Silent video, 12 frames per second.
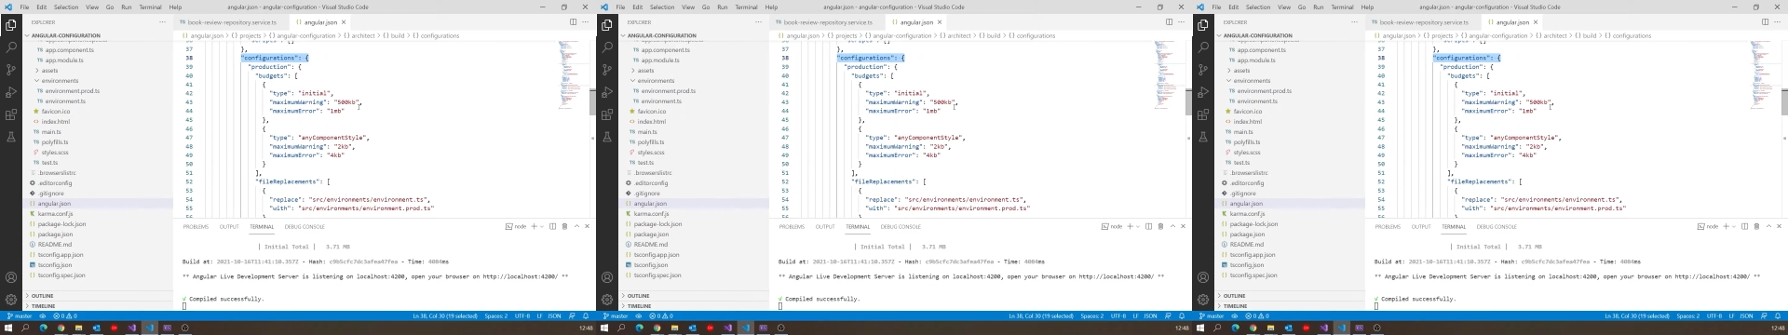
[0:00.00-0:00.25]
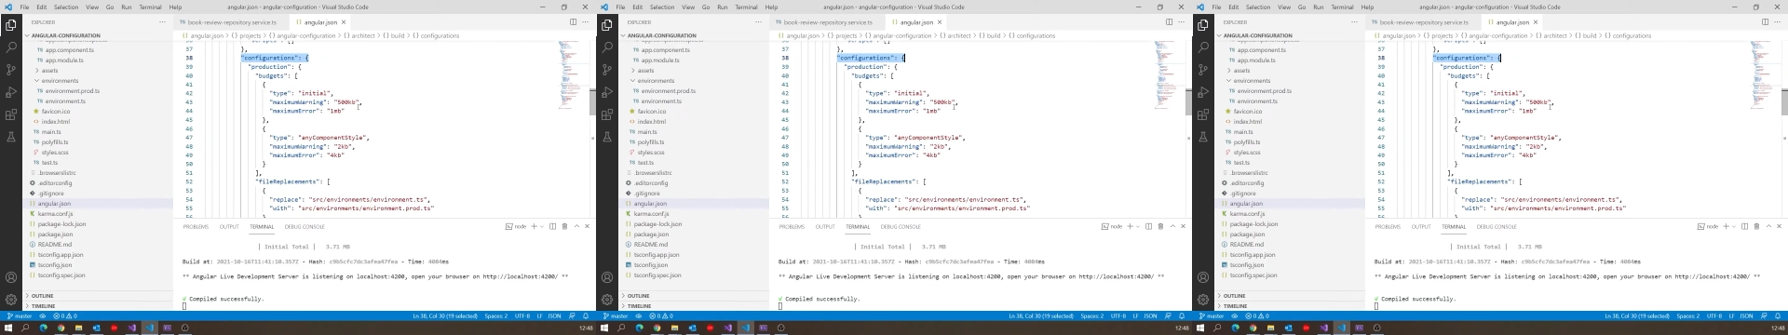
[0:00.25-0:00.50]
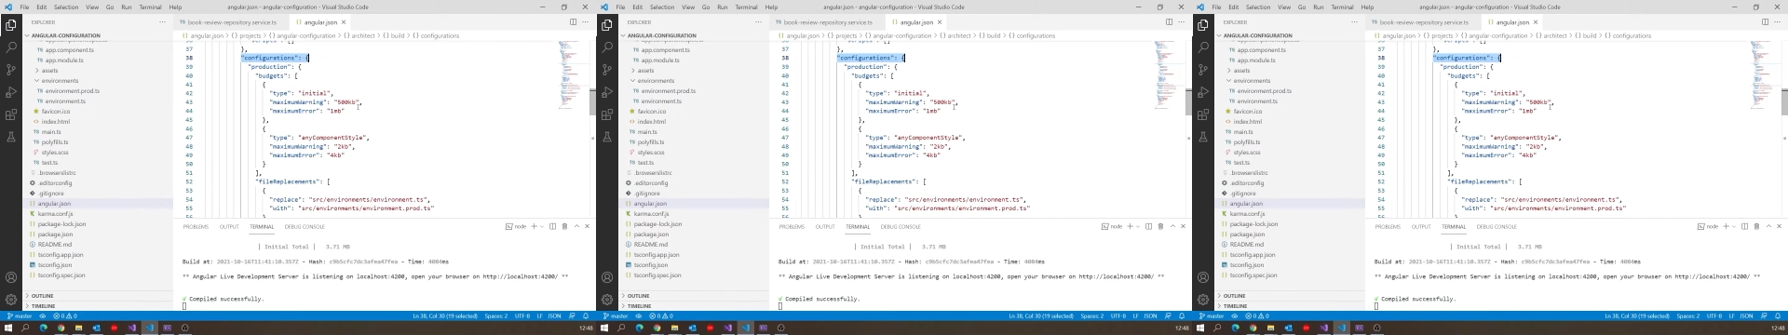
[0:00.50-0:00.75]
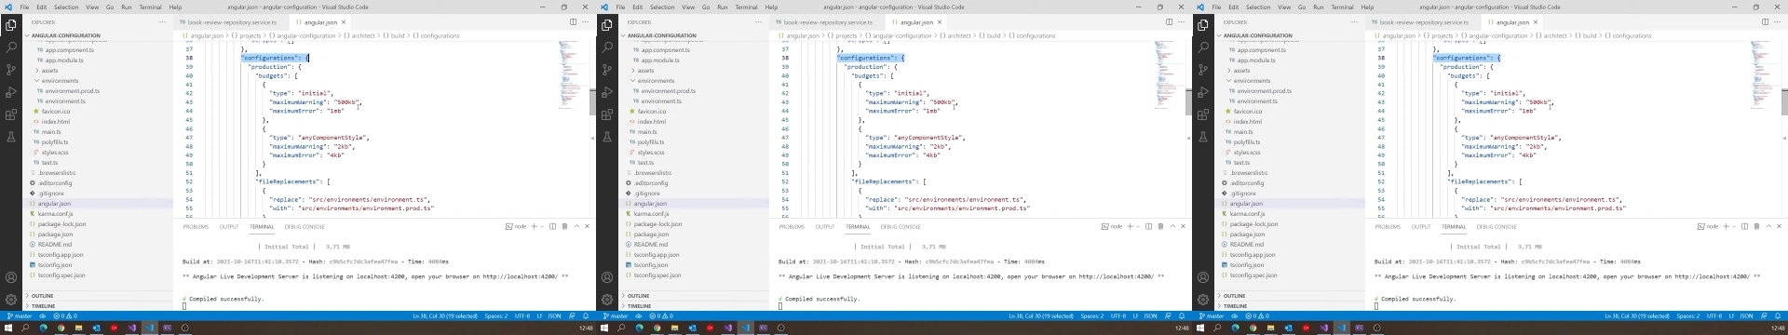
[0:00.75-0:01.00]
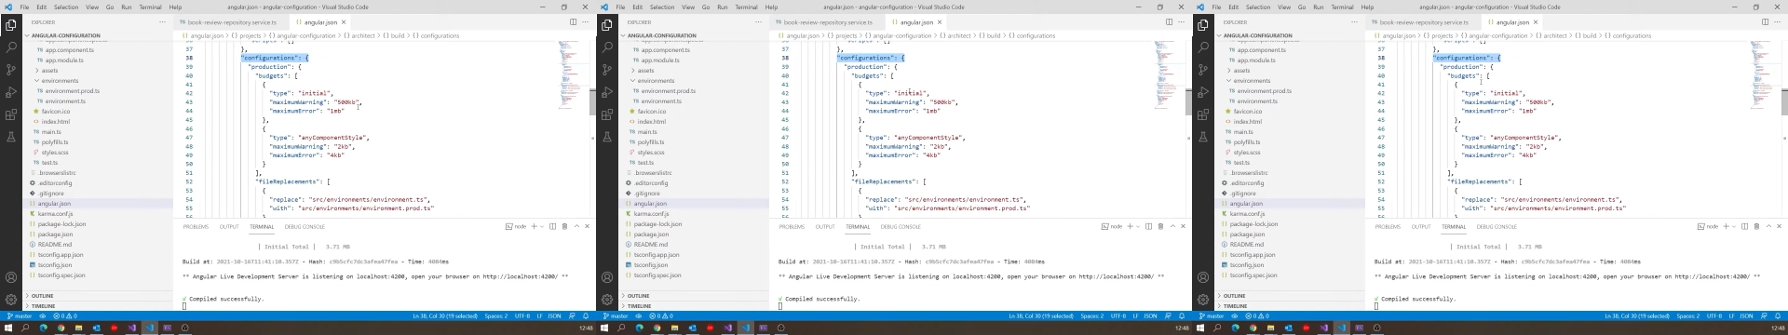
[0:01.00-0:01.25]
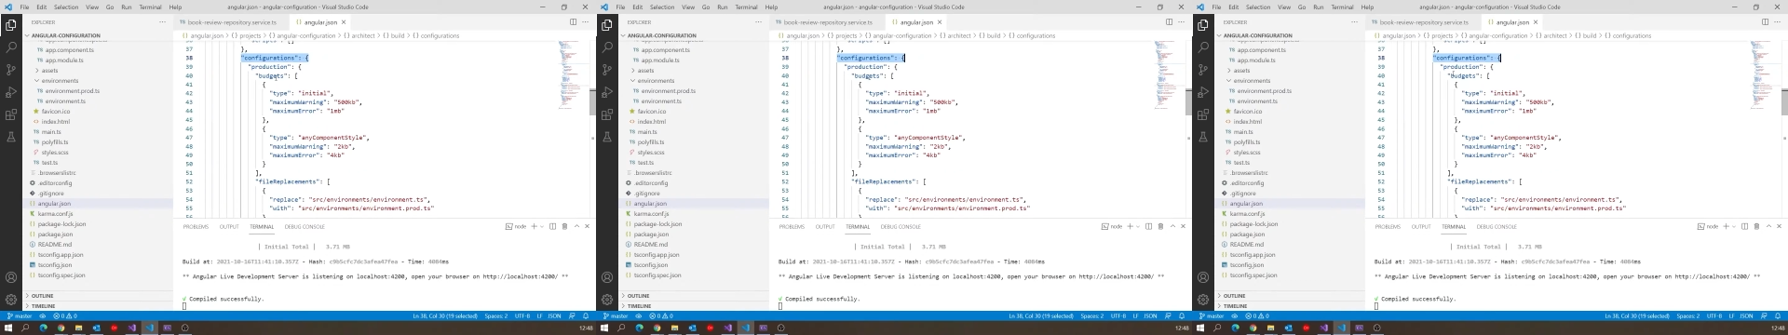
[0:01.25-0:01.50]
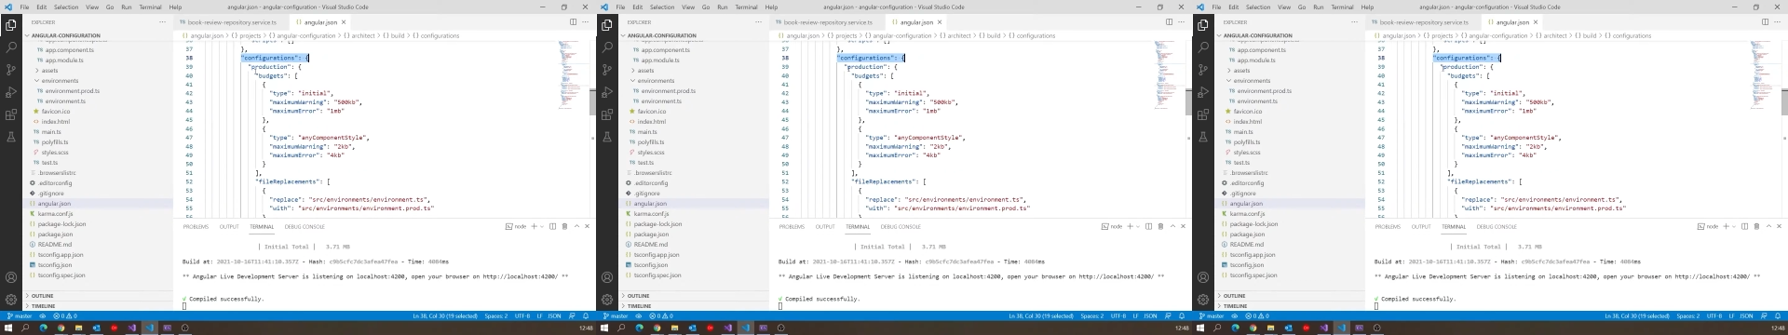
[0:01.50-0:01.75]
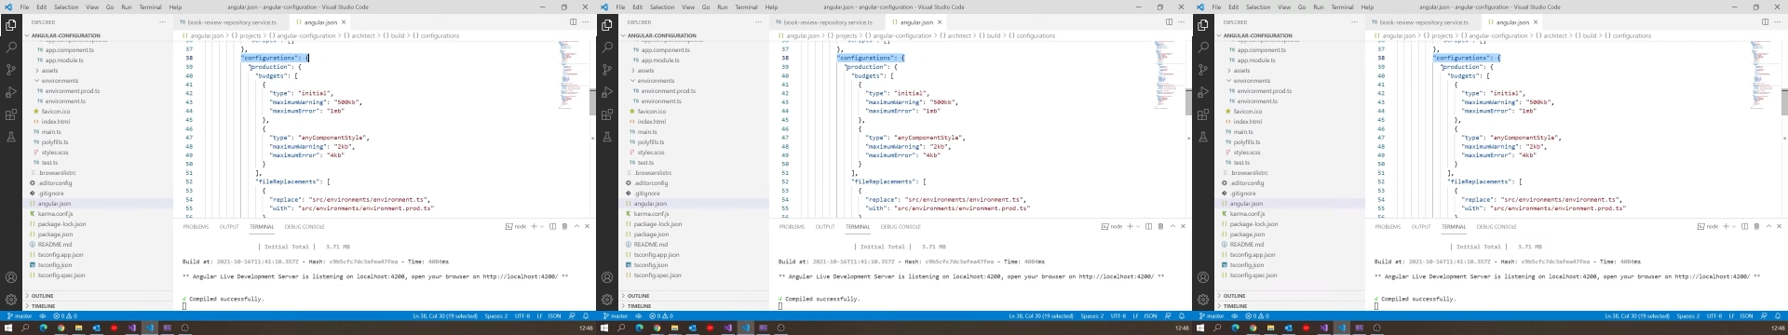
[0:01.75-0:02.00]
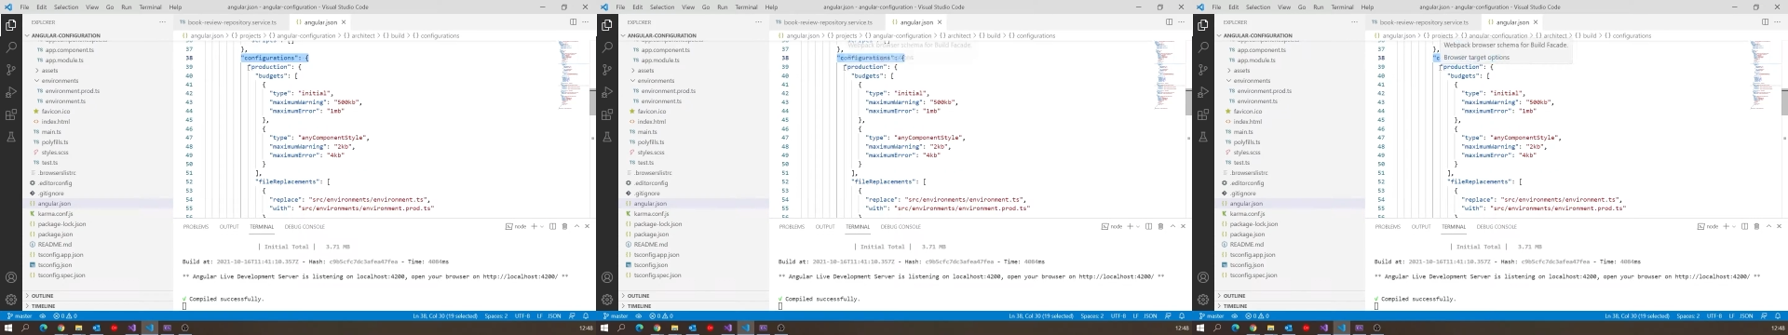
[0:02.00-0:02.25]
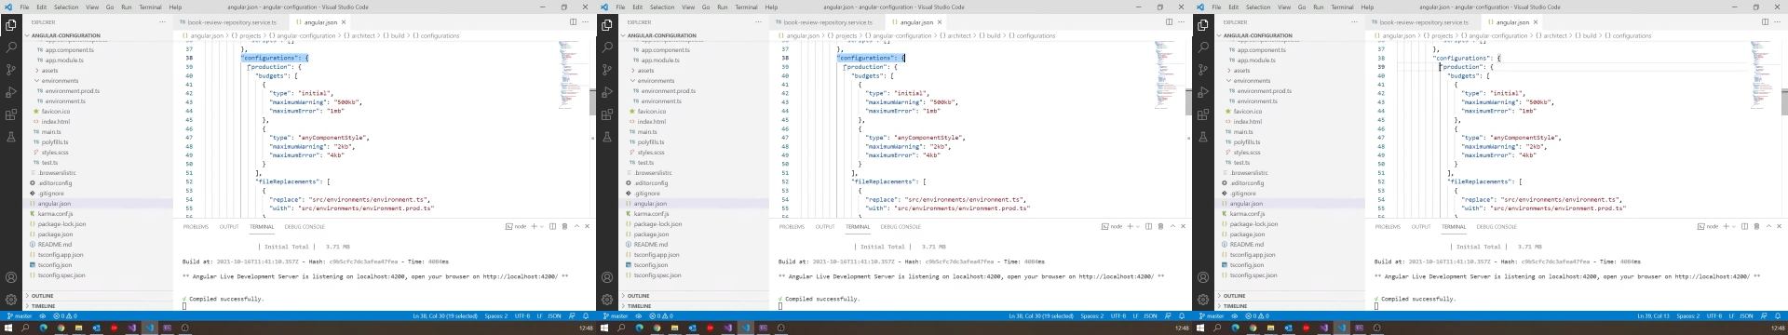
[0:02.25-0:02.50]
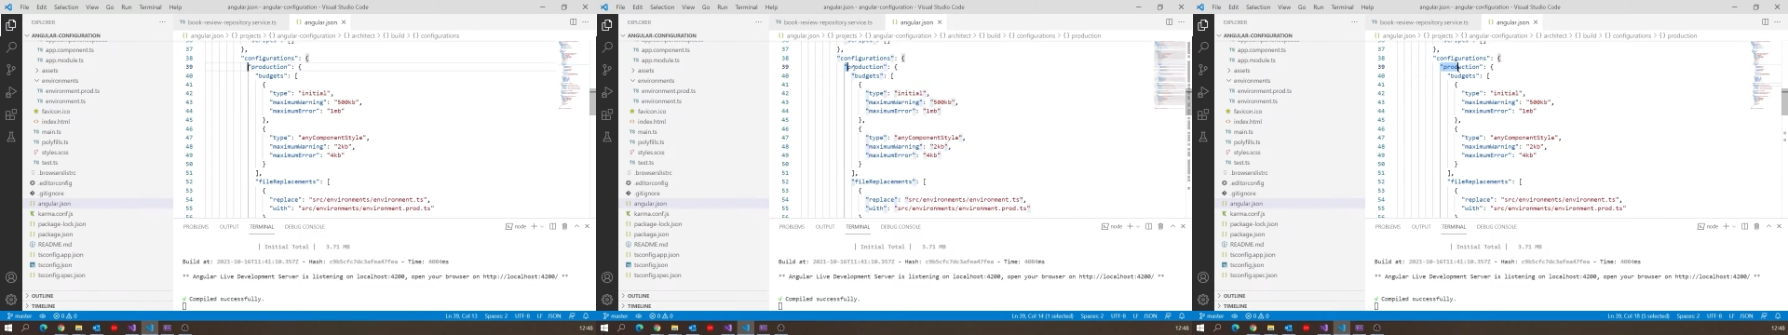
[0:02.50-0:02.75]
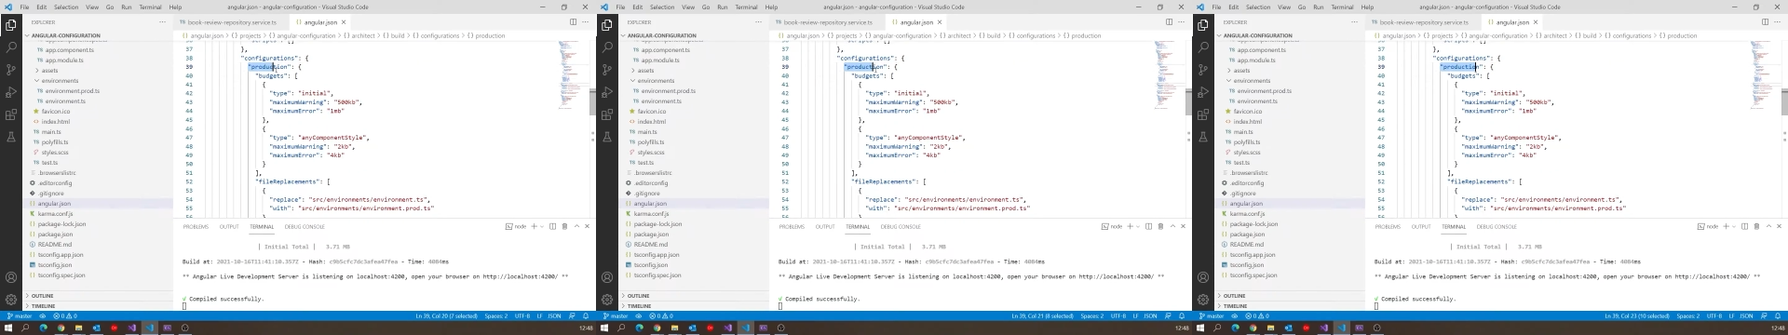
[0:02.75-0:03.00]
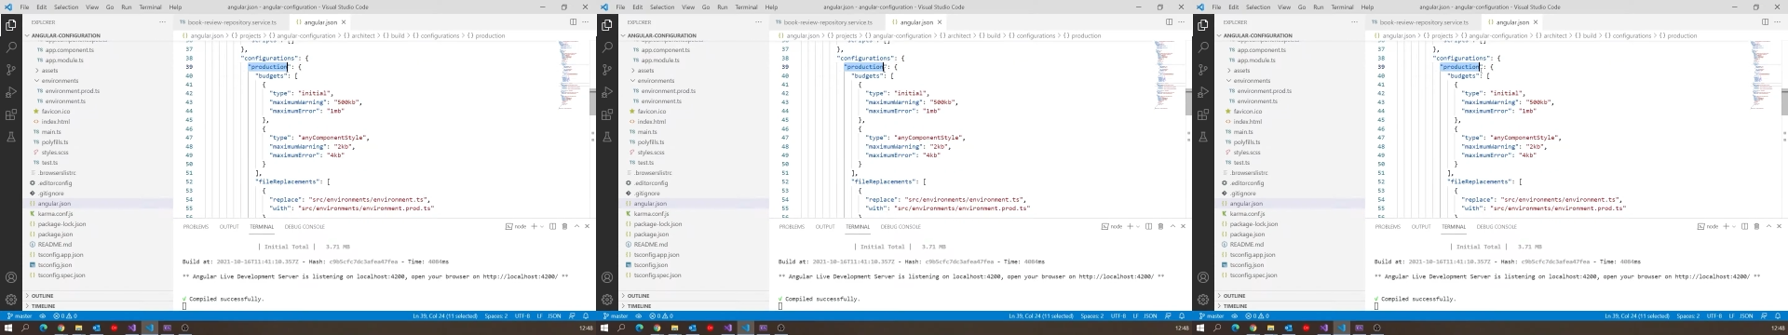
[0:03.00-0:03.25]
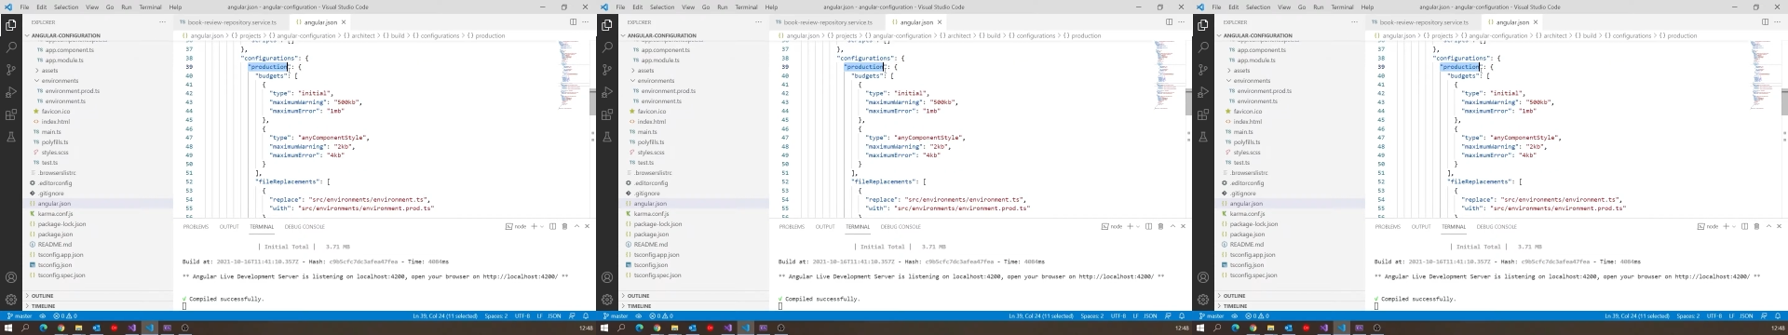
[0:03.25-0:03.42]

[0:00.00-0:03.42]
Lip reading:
[unreadable: no face in view]